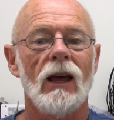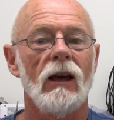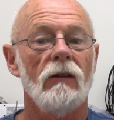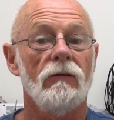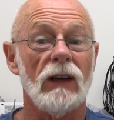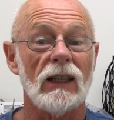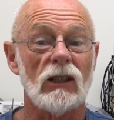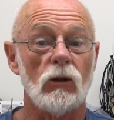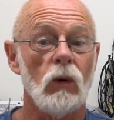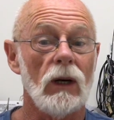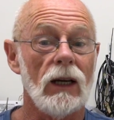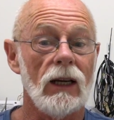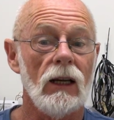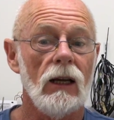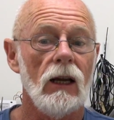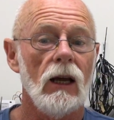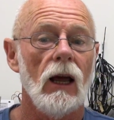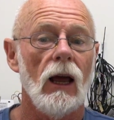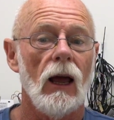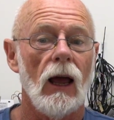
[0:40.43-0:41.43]
fixed wing
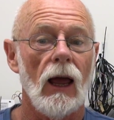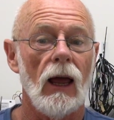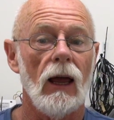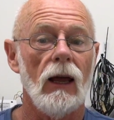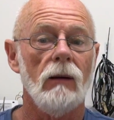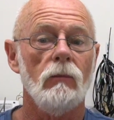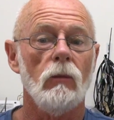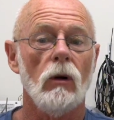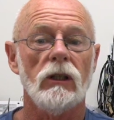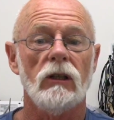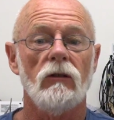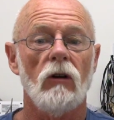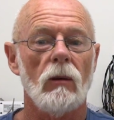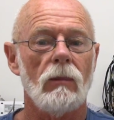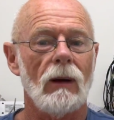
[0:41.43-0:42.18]
and multi-rotor.